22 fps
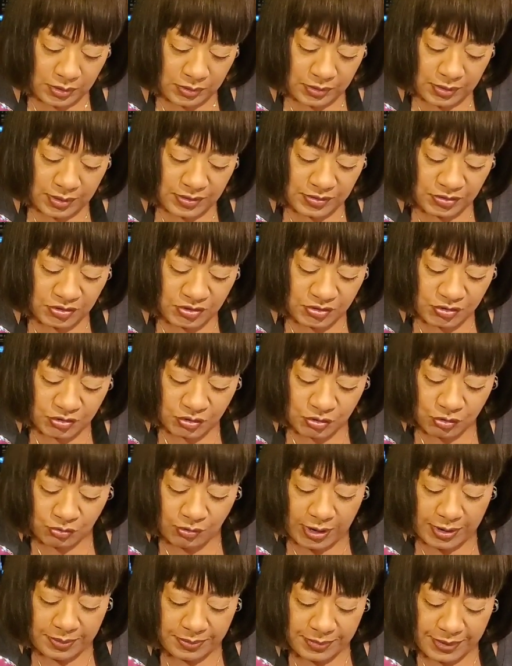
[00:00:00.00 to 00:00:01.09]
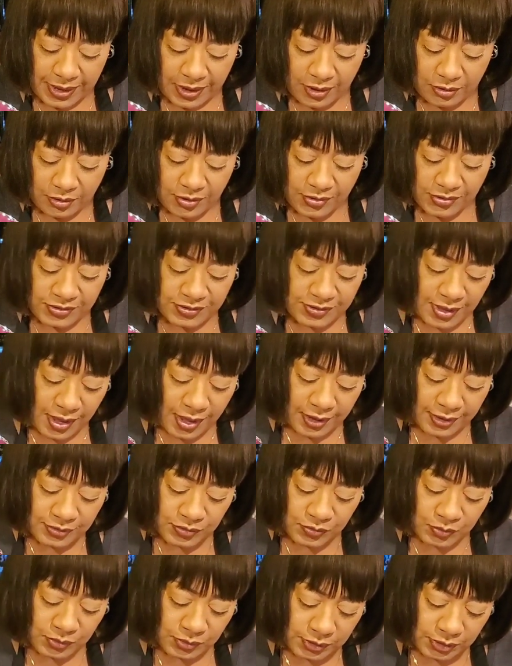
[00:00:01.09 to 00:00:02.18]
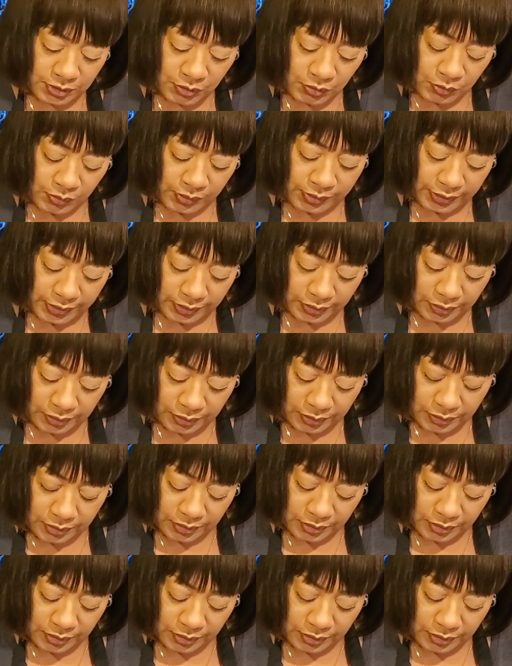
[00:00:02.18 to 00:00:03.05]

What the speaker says: Let's just scrape down our sides really quick.